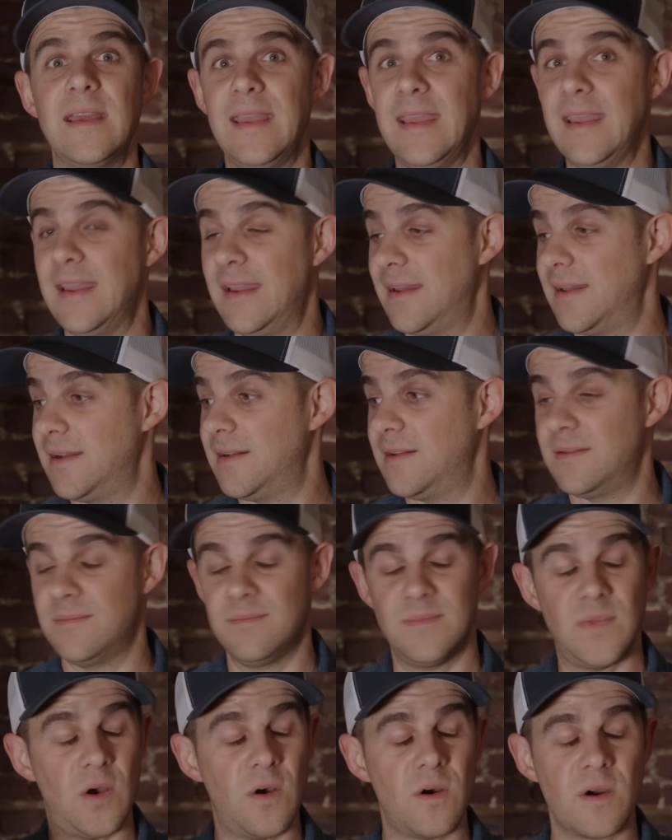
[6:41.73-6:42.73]
and
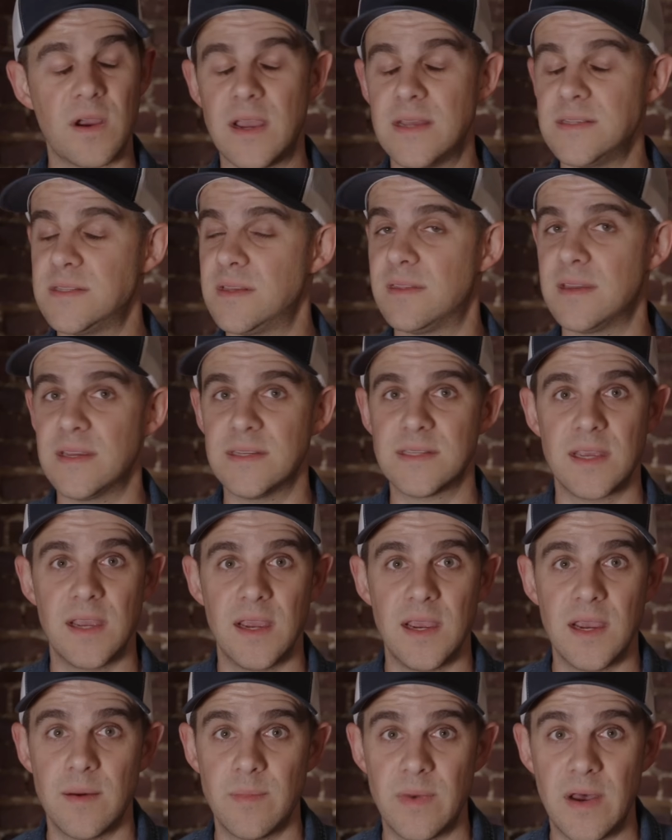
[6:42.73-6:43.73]
all kinds of things
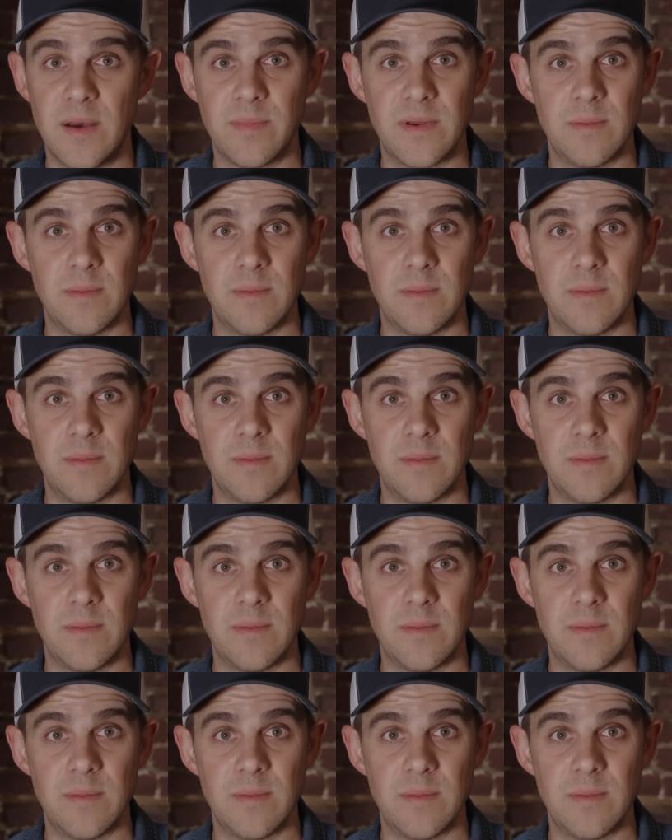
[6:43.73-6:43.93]
can come up.